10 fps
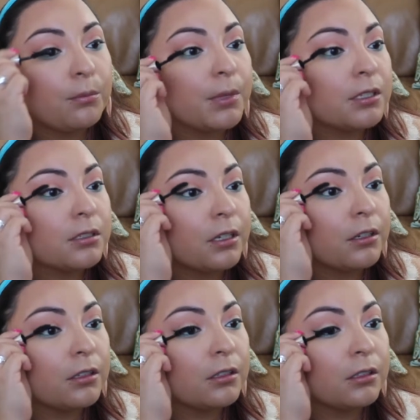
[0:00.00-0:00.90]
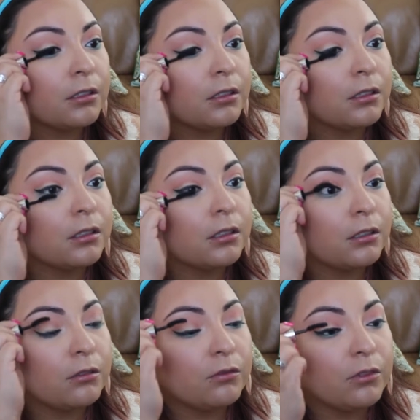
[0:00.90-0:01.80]
mascara.
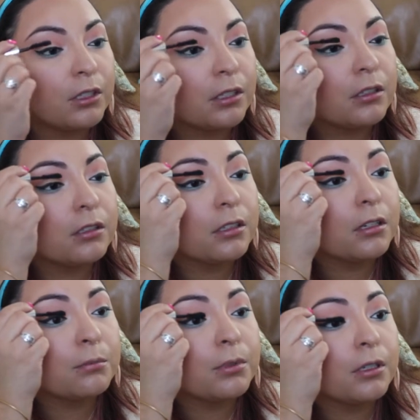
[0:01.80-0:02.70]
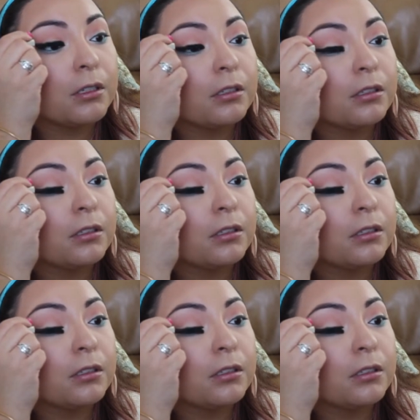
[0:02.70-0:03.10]
And don't forget the top part.